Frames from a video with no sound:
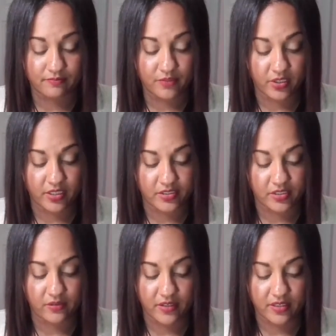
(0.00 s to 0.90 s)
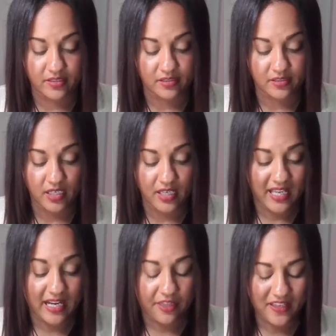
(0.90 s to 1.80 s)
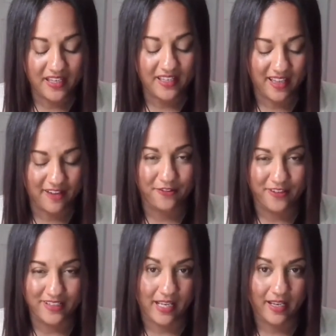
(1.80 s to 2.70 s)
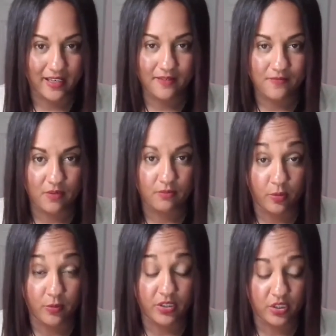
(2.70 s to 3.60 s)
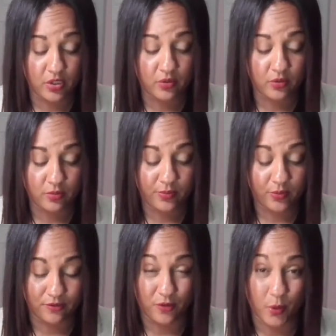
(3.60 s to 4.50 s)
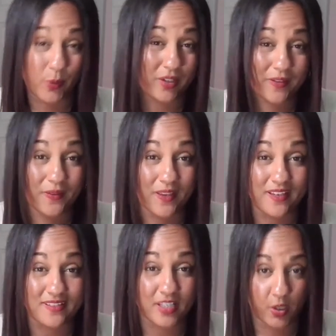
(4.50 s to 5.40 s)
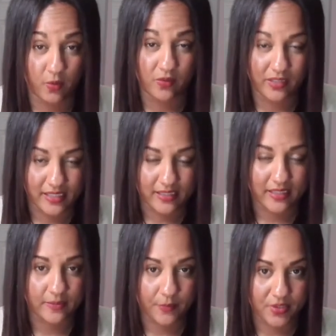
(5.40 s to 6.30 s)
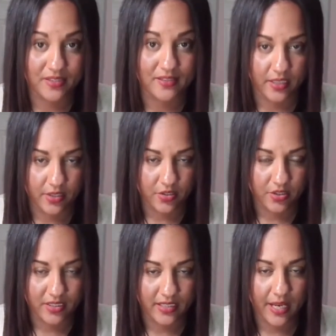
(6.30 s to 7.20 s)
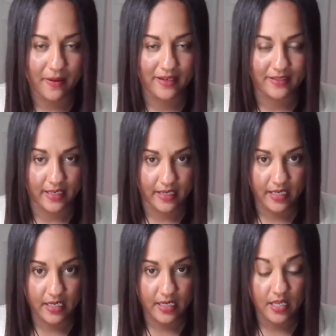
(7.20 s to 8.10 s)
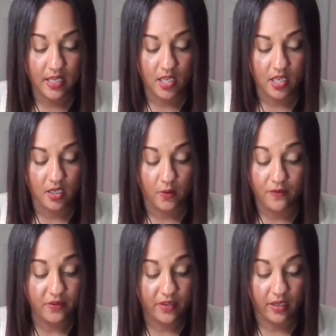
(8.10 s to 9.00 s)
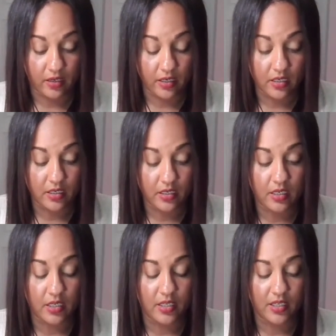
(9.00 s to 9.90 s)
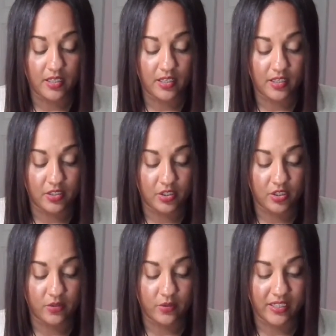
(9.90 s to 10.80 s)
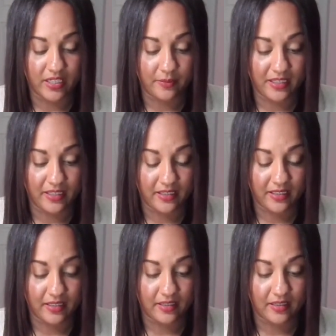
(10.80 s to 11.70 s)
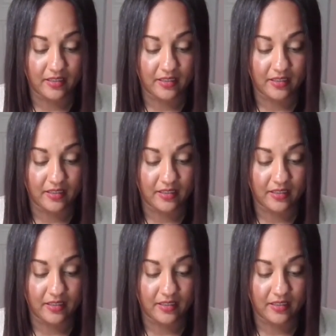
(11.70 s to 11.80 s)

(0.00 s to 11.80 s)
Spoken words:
You're going to do this. And I think every day, the moment you pull forward in this and you release this person's energy day by day, whoever they are, you're going to be